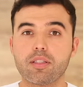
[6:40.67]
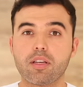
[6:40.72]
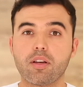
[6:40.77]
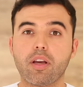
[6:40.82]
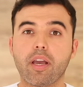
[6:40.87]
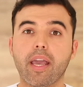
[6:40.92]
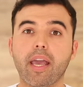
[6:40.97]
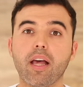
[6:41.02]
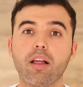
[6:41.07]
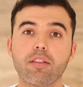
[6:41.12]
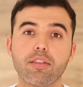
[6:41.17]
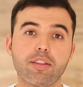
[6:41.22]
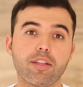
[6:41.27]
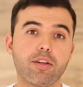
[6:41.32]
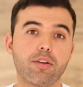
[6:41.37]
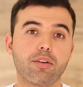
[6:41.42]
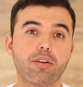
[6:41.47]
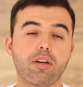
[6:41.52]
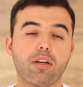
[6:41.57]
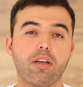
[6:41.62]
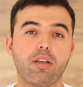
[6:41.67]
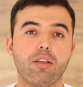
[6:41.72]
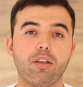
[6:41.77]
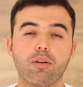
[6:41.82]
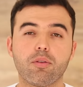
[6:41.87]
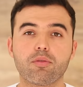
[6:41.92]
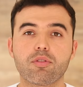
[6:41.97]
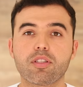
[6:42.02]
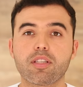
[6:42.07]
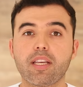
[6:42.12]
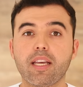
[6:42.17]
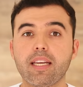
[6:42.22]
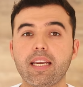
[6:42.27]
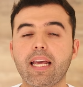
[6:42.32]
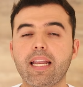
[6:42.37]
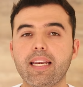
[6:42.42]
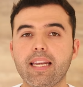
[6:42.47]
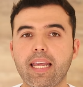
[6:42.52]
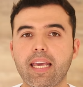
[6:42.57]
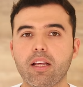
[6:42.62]
as a healthier, you know, skin
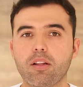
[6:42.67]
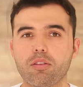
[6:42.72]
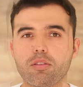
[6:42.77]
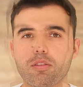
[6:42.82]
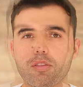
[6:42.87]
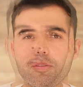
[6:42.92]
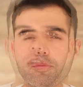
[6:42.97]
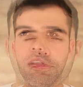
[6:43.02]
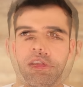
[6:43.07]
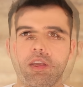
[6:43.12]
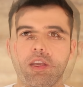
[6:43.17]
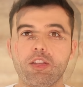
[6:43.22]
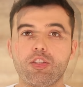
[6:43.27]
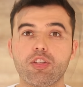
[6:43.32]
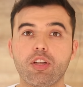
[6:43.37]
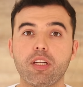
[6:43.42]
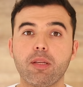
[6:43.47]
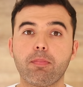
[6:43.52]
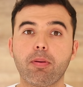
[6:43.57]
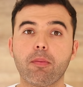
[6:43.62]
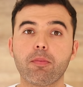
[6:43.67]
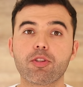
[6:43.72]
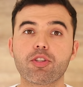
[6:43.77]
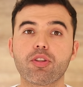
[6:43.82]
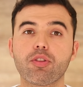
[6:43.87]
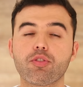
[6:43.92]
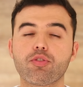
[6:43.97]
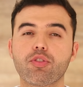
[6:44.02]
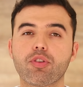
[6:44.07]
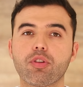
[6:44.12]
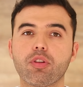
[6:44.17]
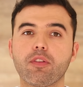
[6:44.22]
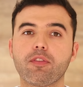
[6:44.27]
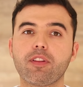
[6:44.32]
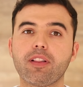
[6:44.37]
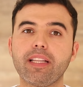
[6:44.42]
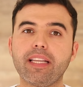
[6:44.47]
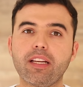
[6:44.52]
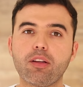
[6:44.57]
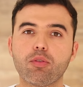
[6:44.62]
and nails. A study published in the Journal
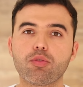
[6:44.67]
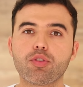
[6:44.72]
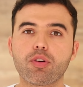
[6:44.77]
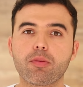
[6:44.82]
of Clinical